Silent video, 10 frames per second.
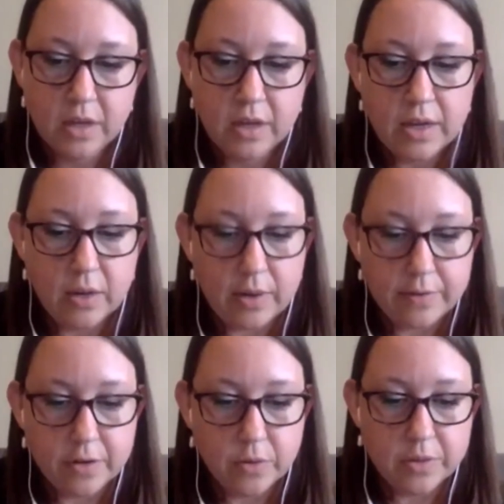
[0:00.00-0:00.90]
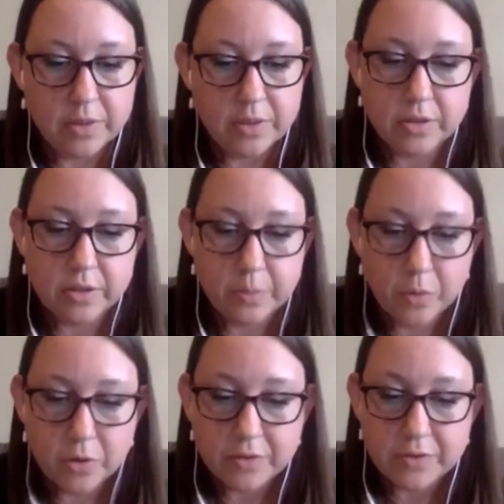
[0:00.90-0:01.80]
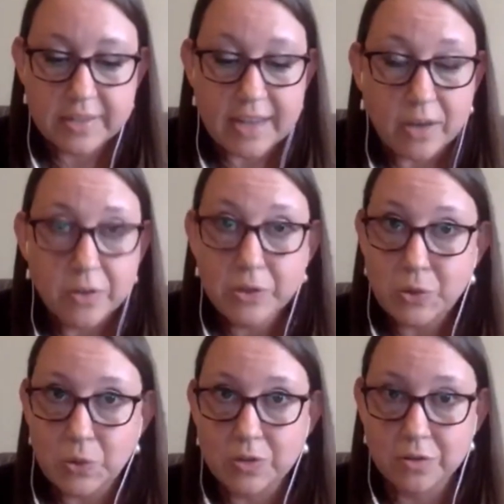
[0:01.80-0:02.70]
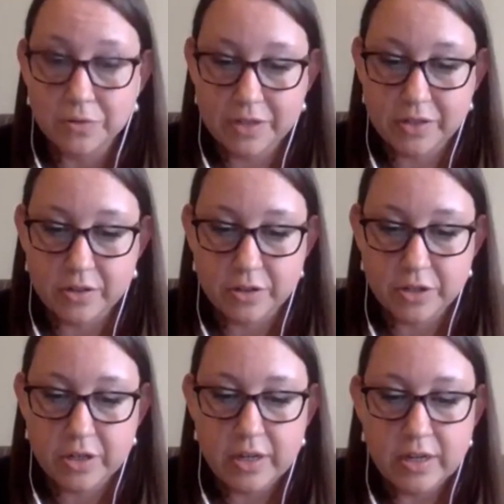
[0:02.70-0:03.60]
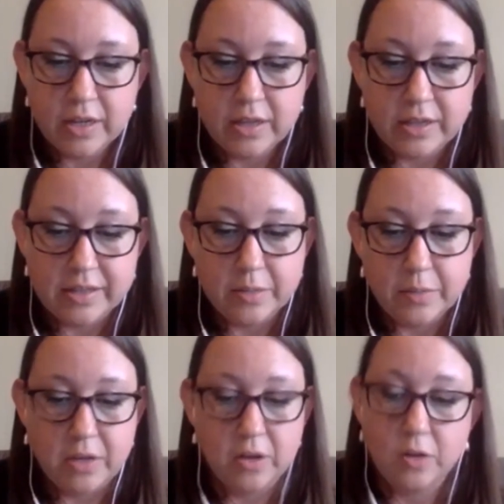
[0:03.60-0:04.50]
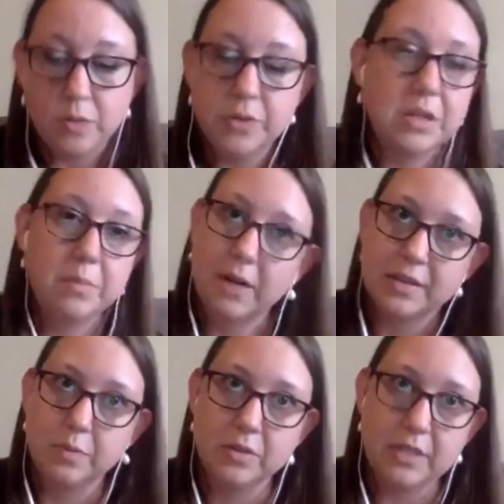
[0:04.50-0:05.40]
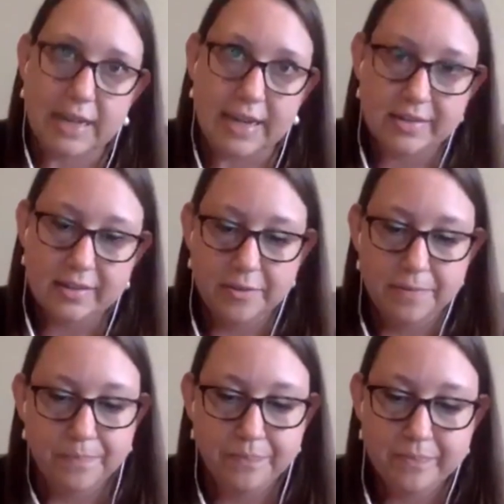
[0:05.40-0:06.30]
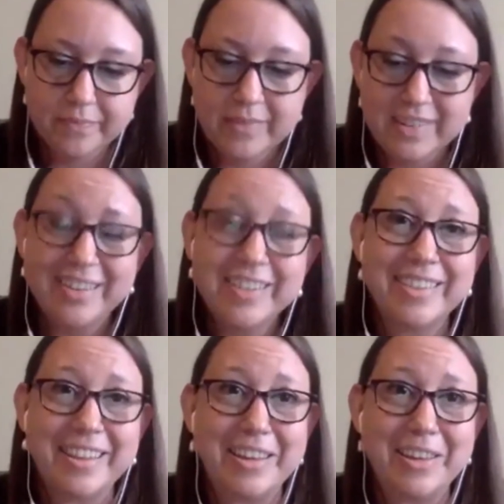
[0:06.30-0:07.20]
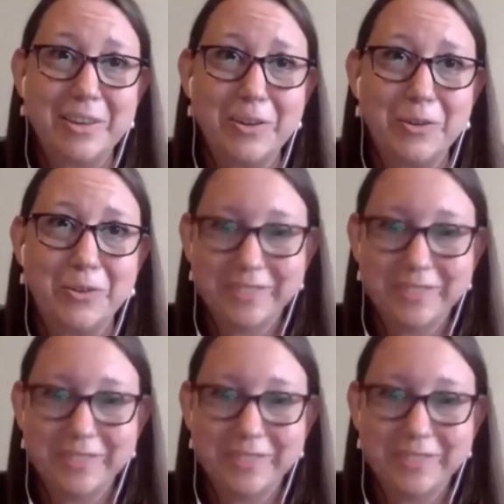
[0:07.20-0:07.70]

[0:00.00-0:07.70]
However, without the support of sound historical research, this can be an almost impossible task. Thank you.